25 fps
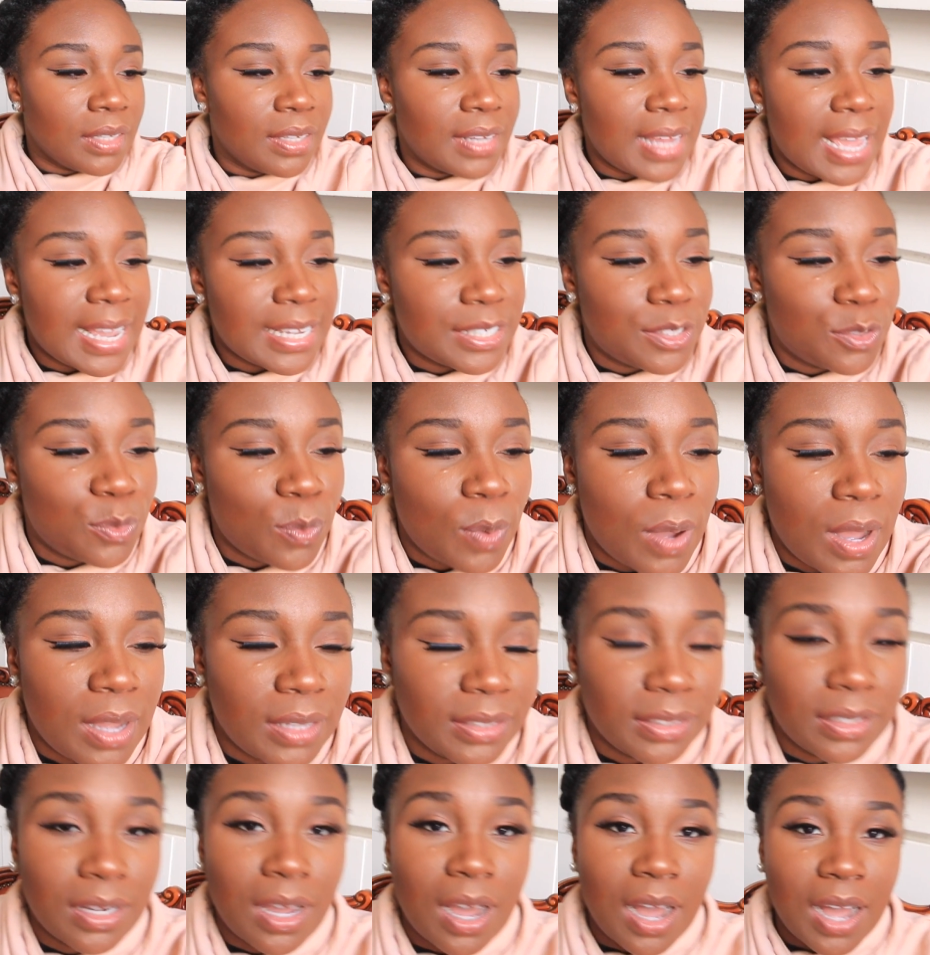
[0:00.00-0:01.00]
The next
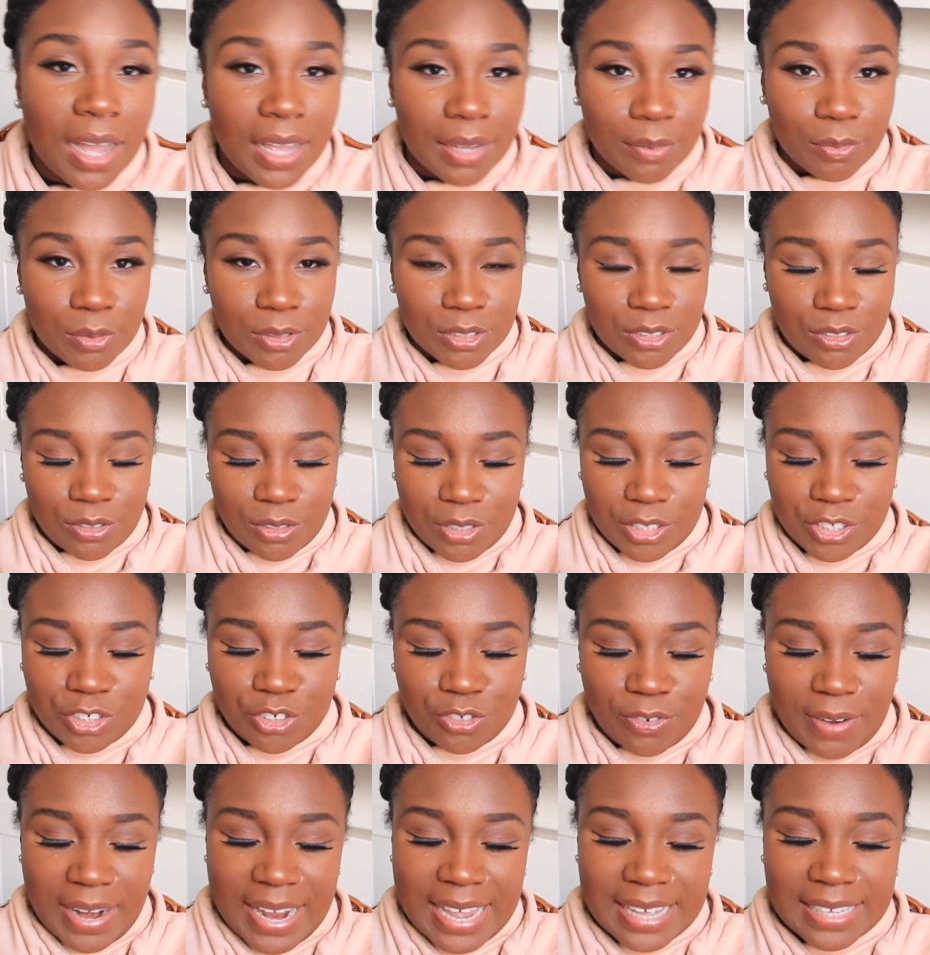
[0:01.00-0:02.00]
one I want to
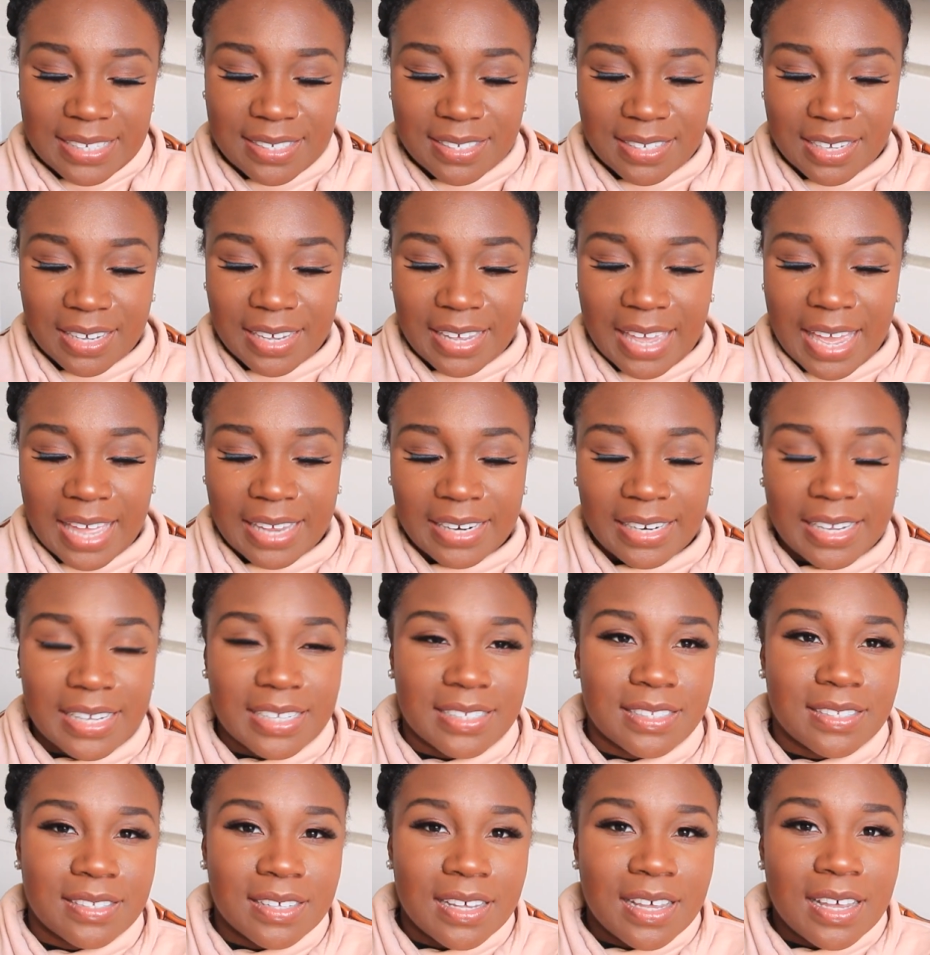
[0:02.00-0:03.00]
address, again,
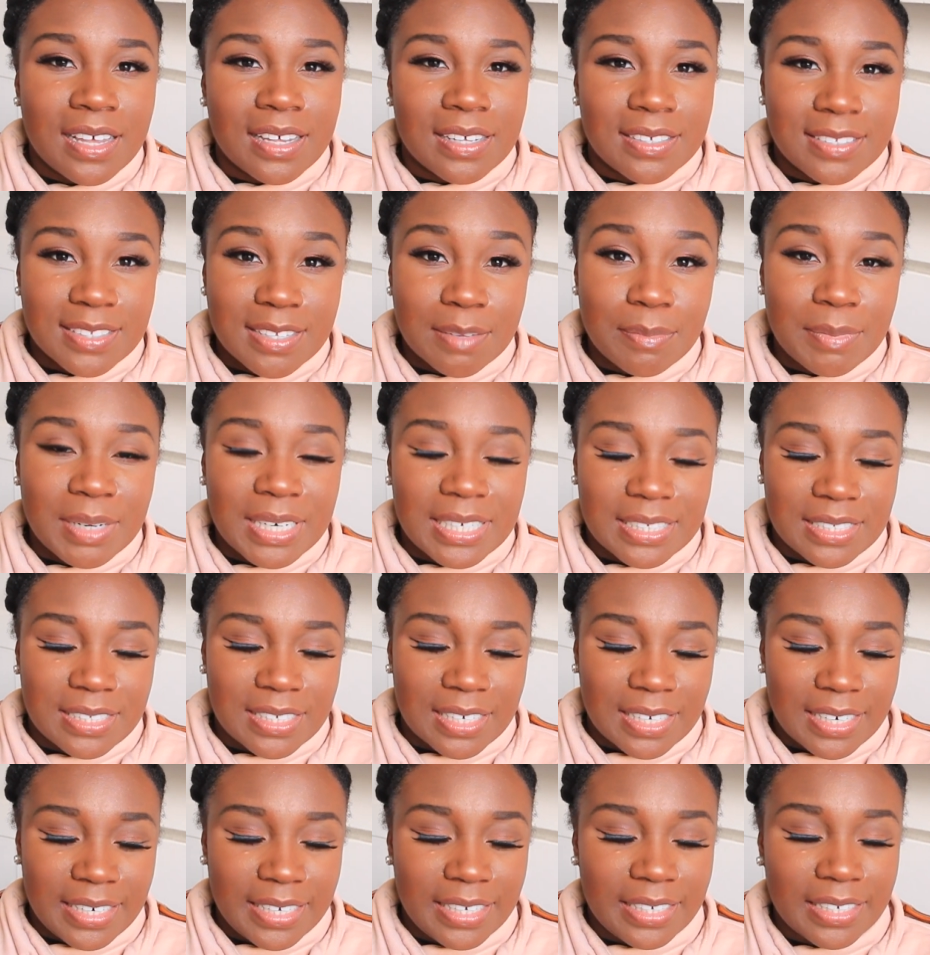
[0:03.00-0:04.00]
it's similar
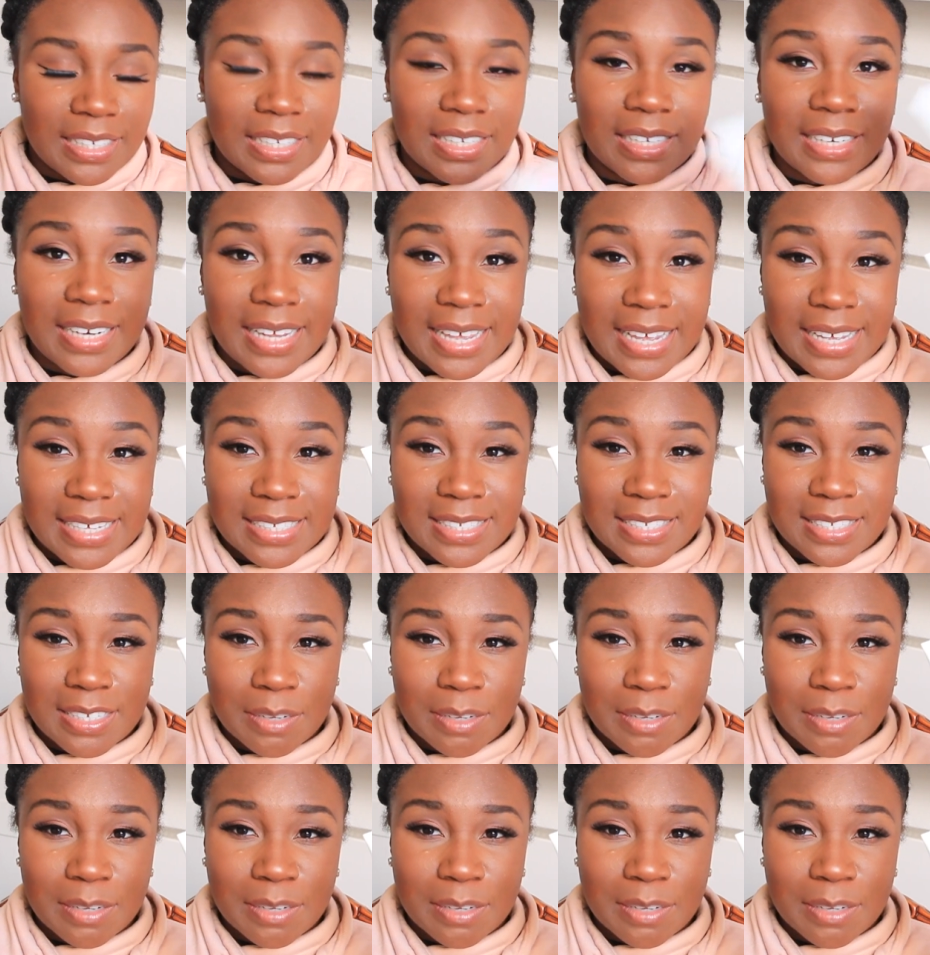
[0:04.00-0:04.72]
to Clean and Clear, it's